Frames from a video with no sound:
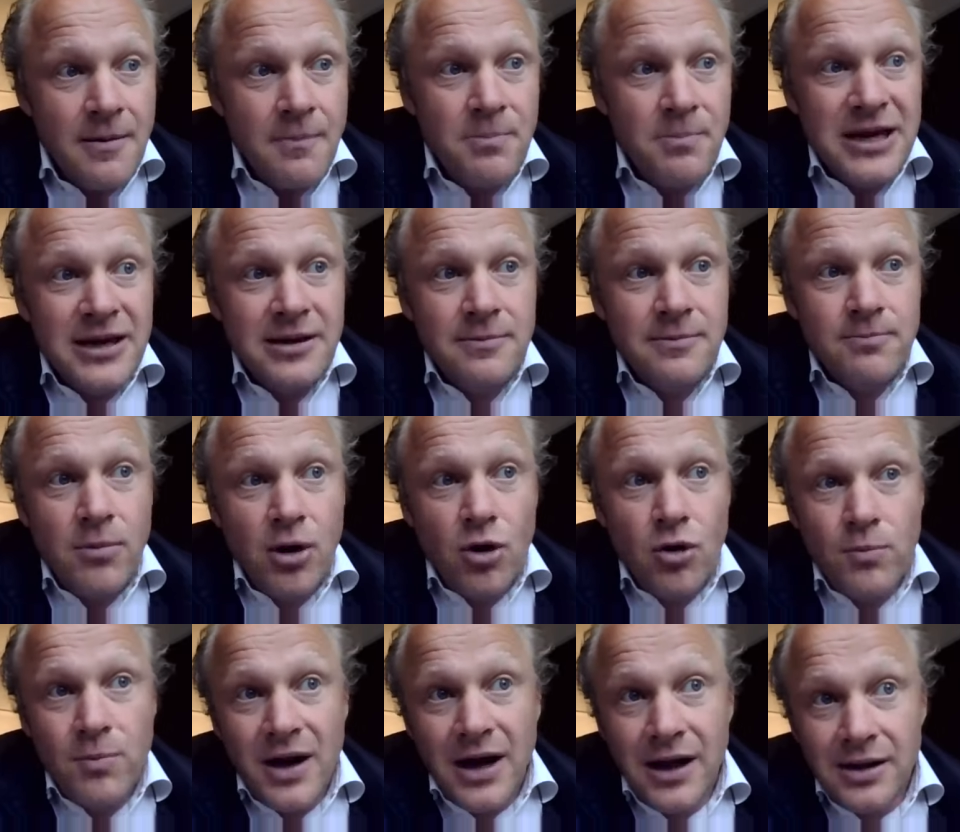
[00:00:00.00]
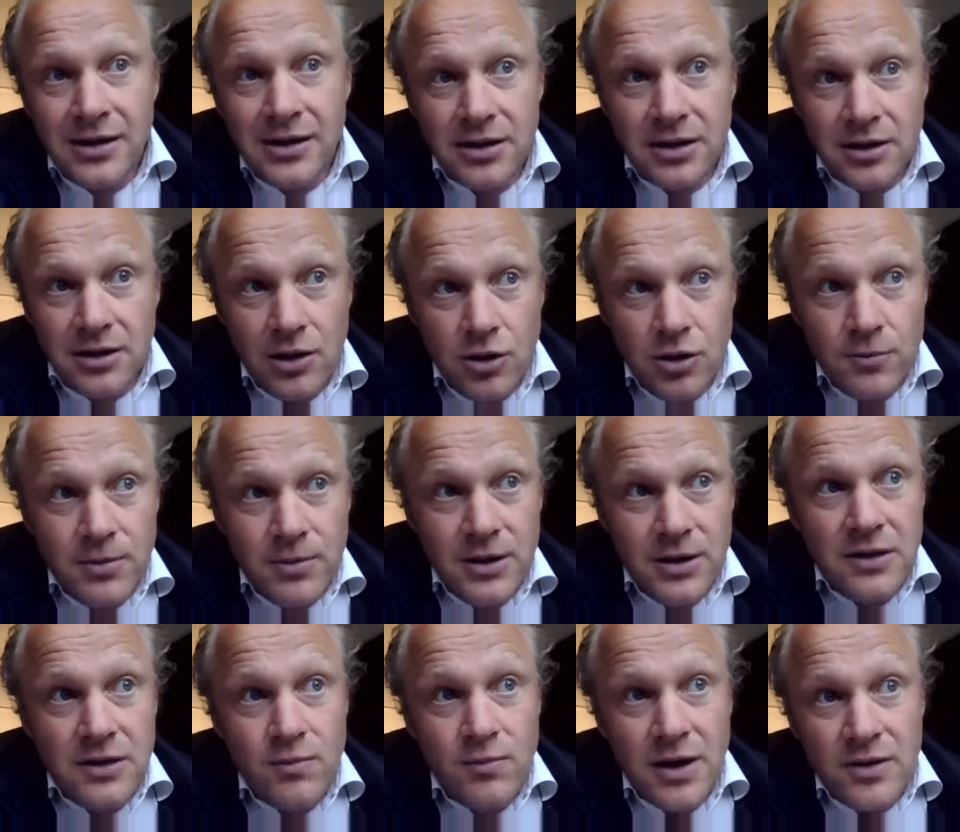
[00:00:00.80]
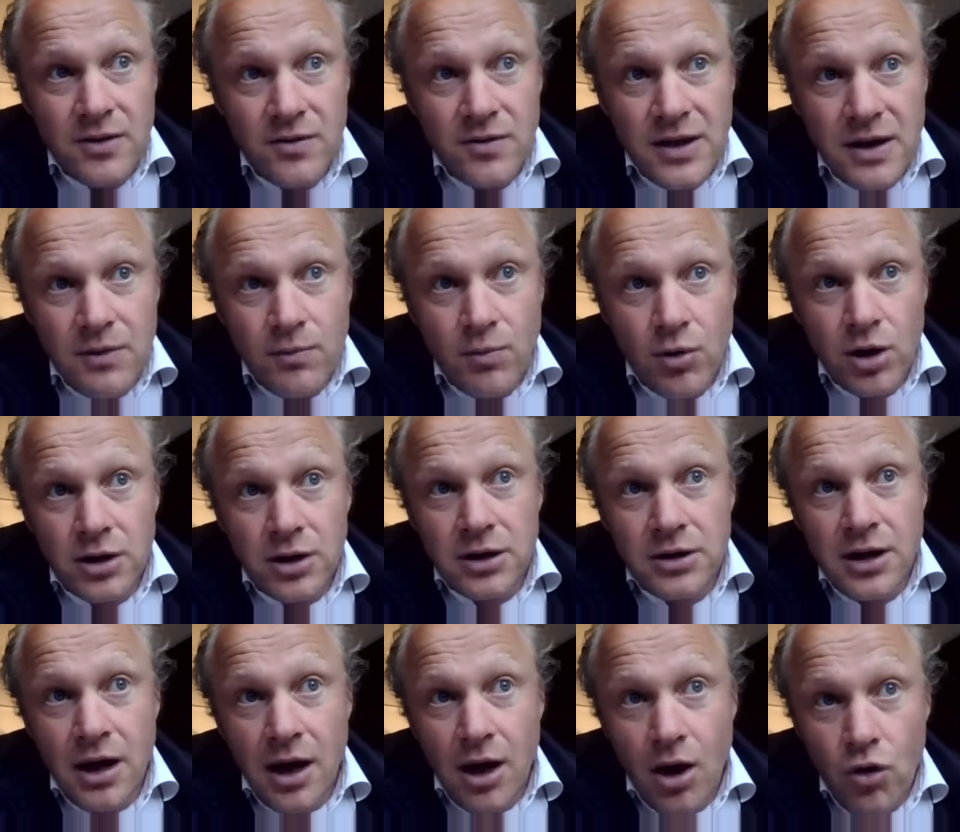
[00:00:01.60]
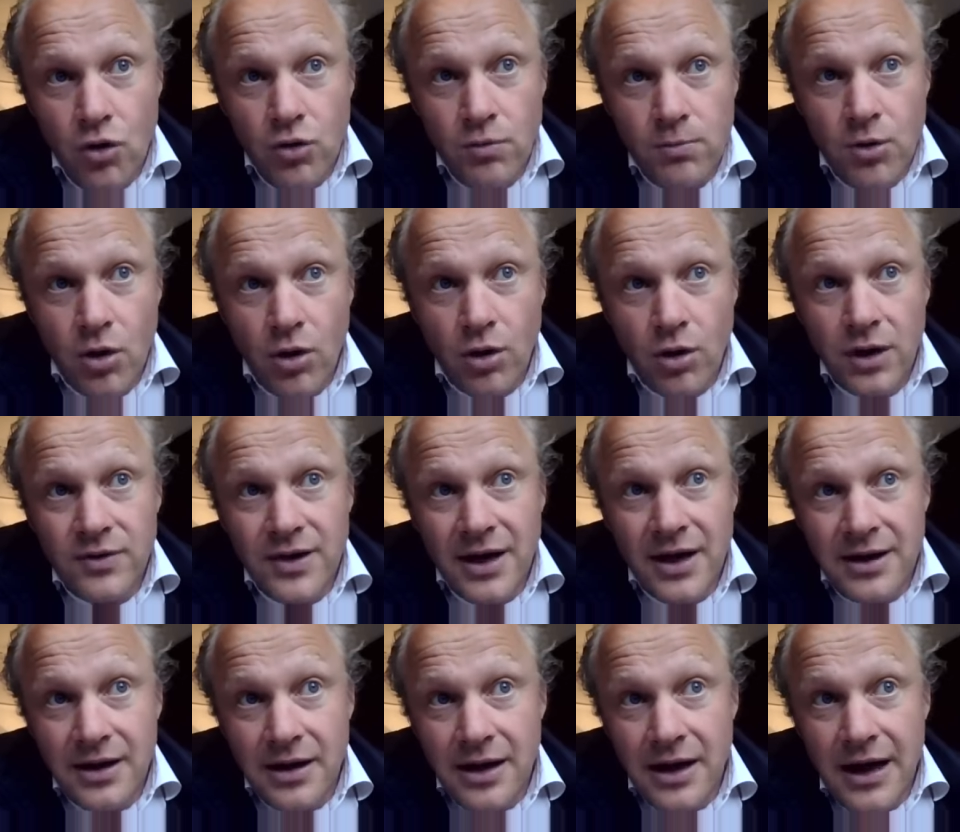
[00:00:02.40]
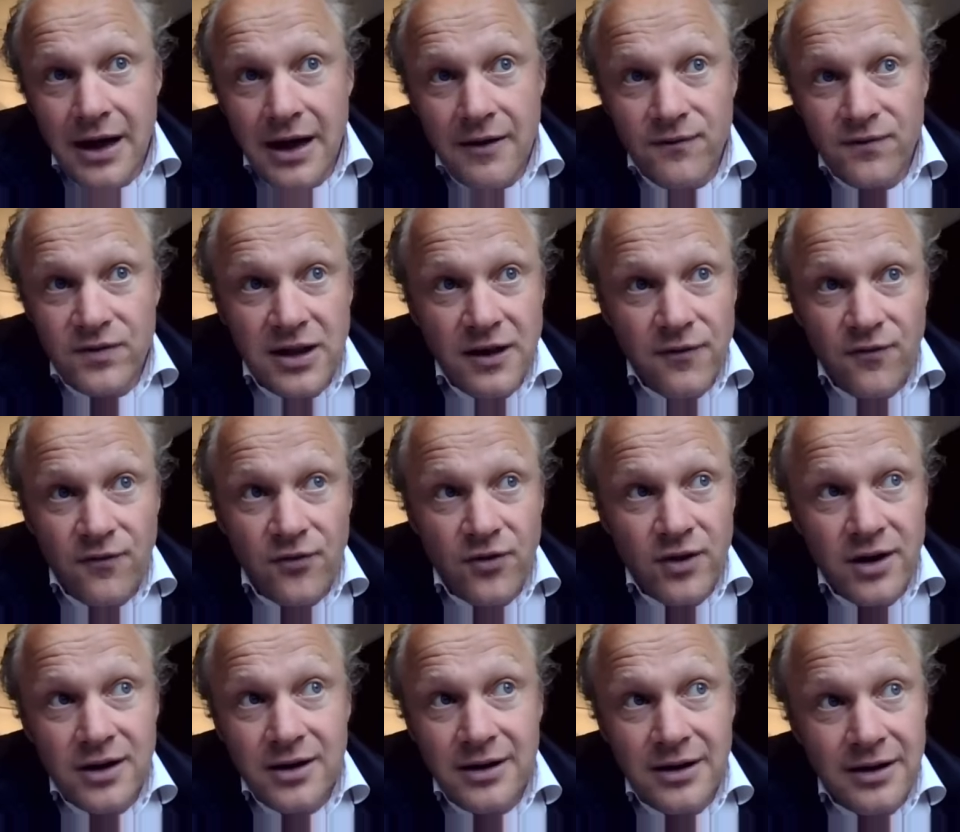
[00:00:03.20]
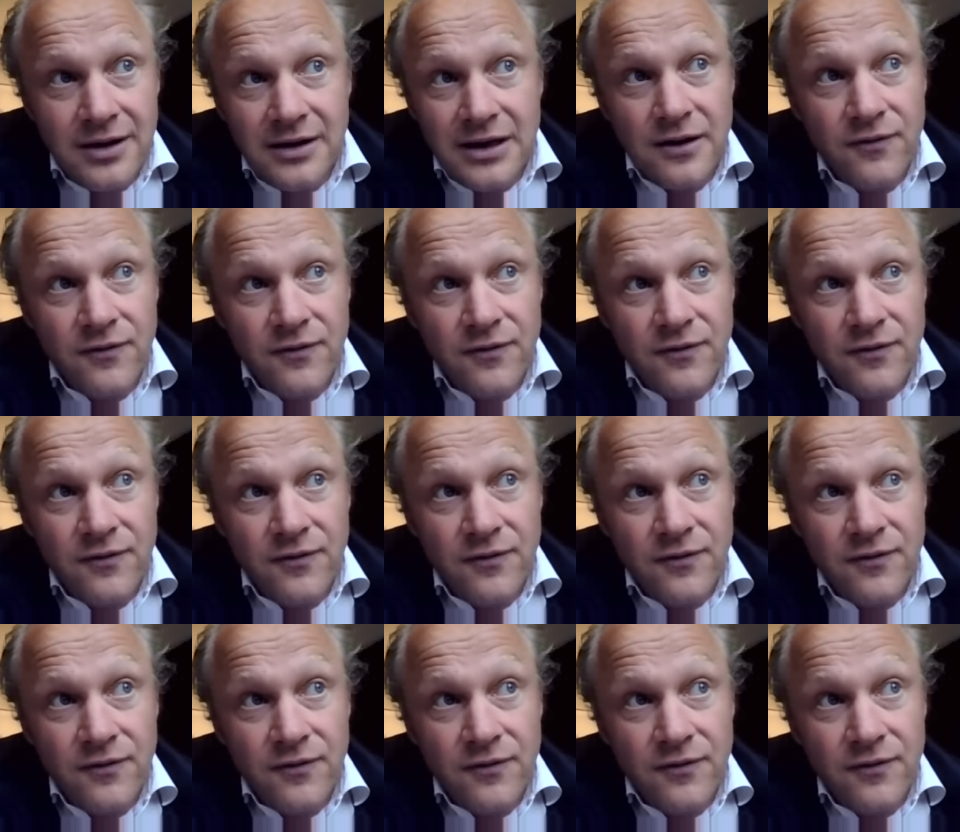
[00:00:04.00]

being mobile globally, whether they work at home or then have different